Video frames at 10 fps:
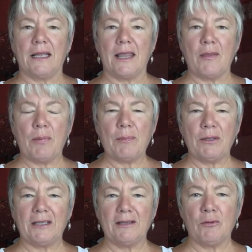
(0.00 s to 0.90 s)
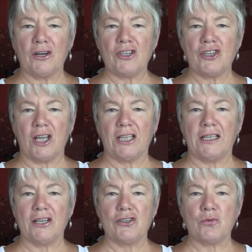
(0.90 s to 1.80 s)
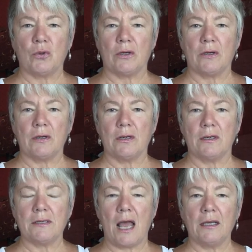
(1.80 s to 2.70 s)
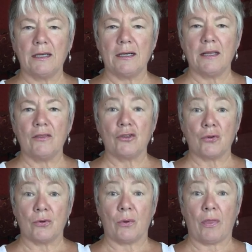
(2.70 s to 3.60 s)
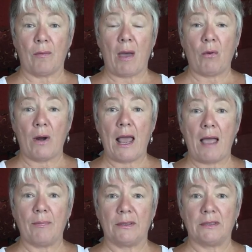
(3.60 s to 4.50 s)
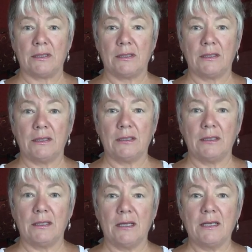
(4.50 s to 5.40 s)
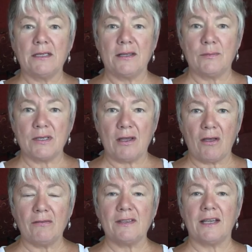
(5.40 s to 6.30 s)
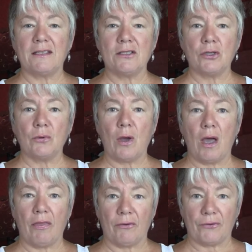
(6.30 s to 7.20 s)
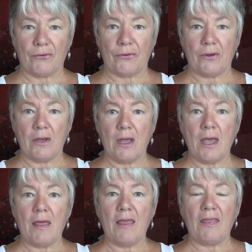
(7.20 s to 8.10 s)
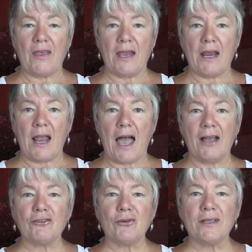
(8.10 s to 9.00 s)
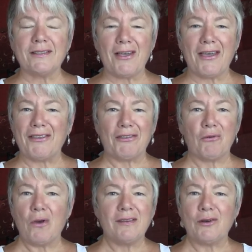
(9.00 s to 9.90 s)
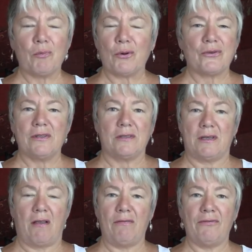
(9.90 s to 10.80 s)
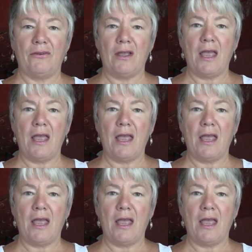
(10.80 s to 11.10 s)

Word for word: the people at Liberation Unleashed were telling the truth about what happened to themselves and to others. That they actually saw that there was no personal self